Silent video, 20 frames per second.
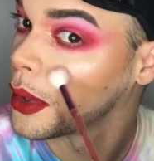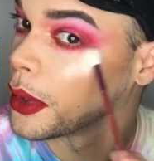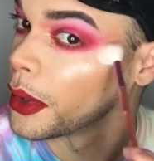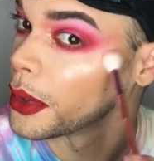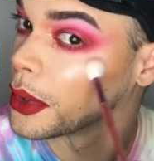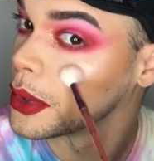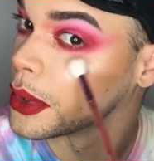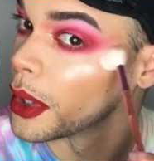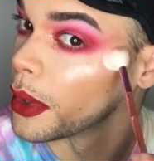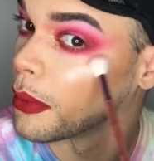
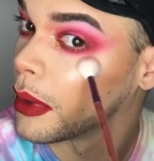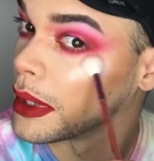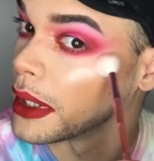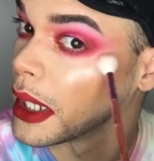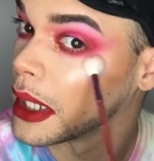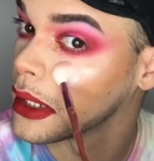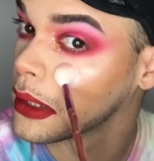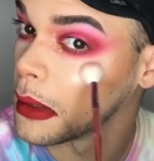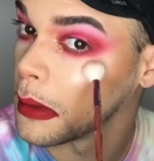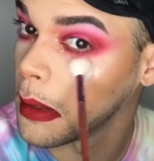You know, why not
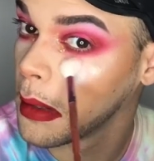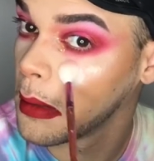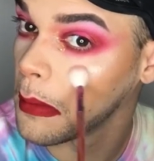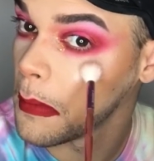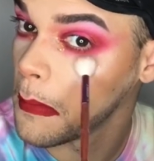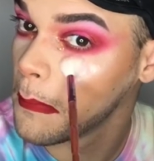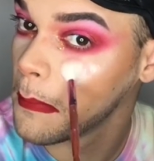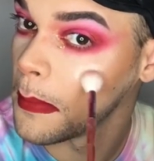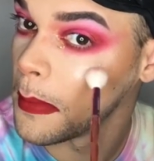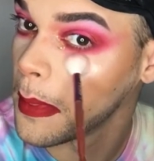
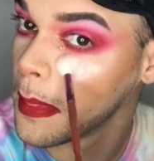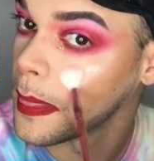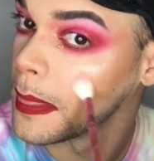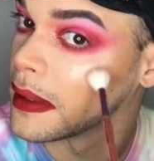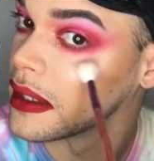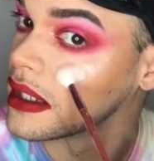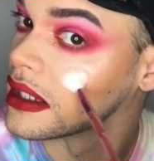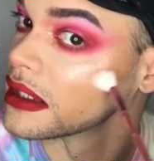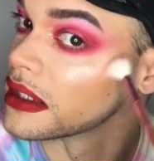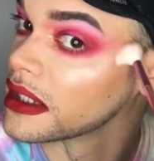
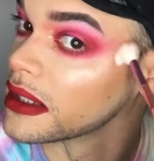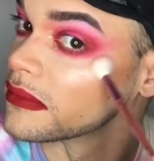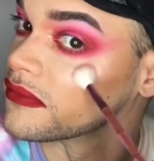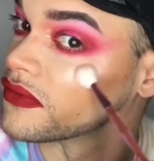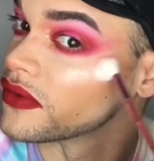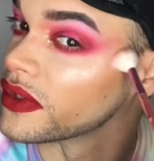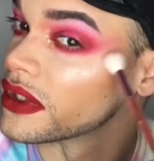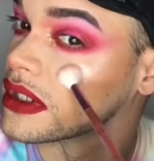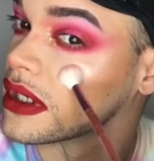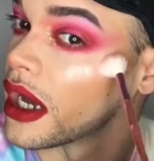Gleam for
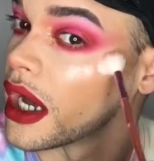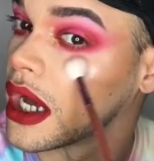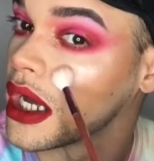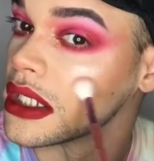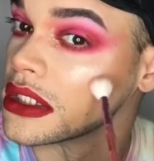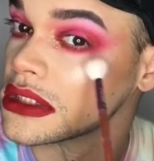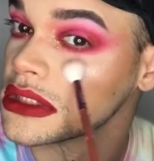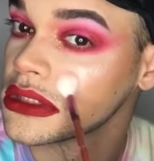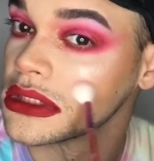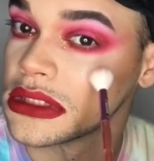the
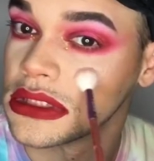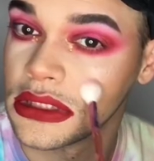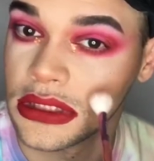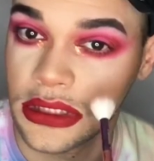gods?